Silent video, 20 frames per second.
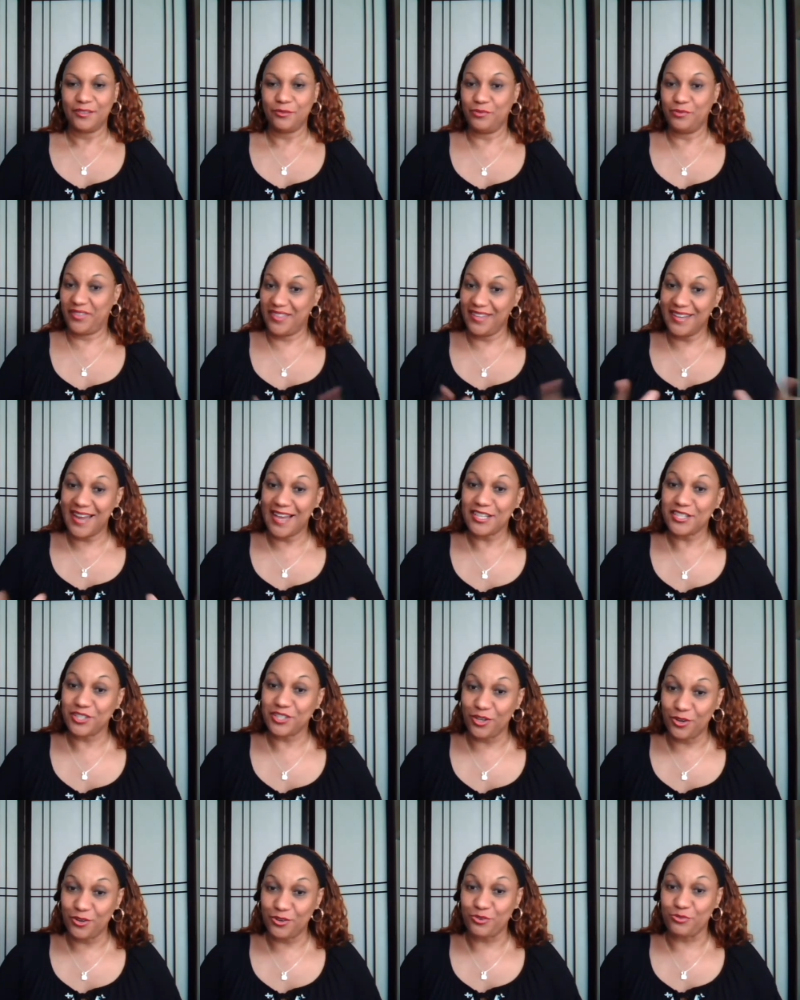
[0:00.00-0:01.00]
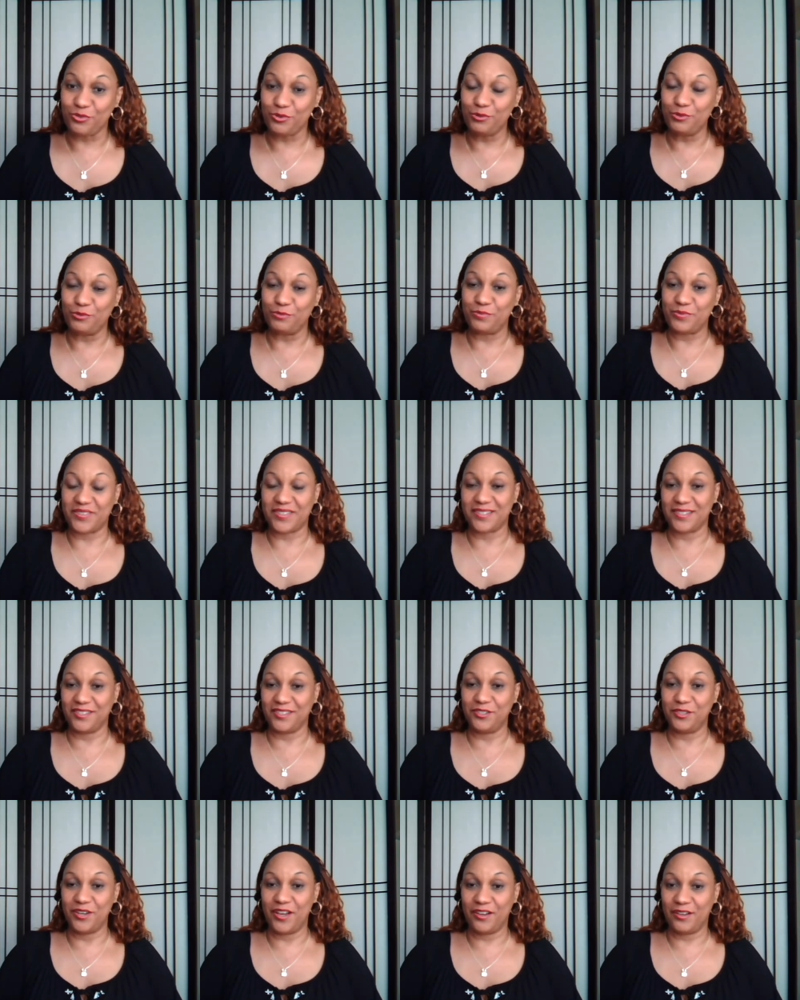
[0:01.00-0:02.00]
within our soul groups.
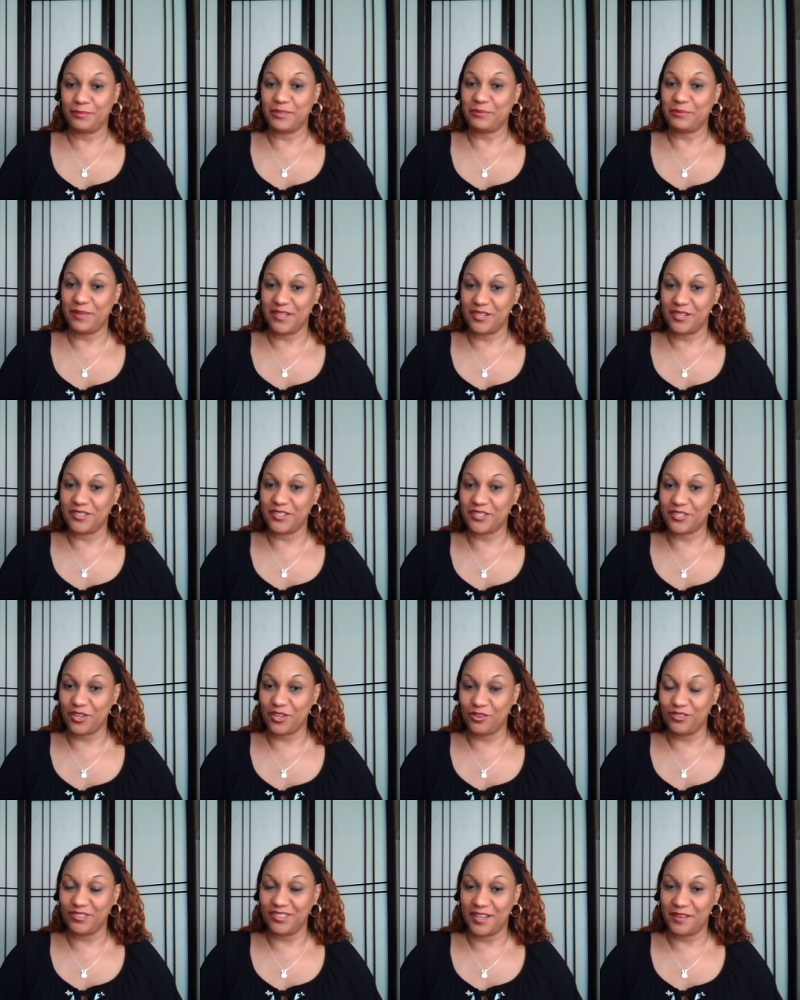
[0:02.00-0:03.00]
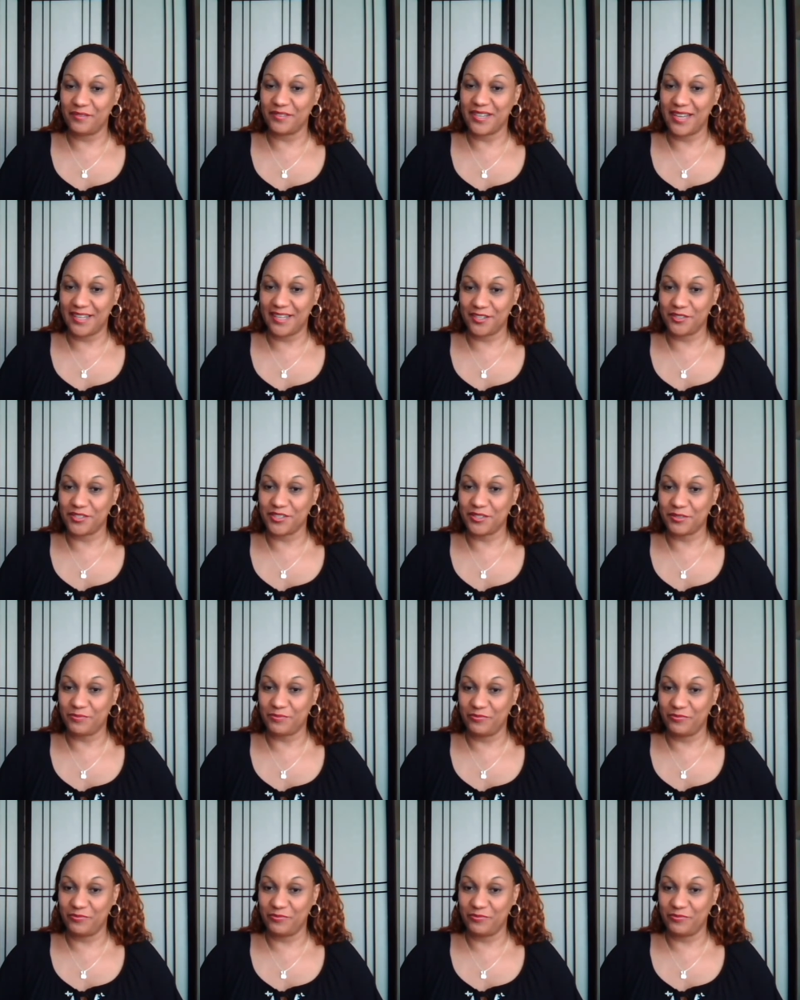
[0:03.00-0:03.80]
You know, I'm speaking on a soul level, not on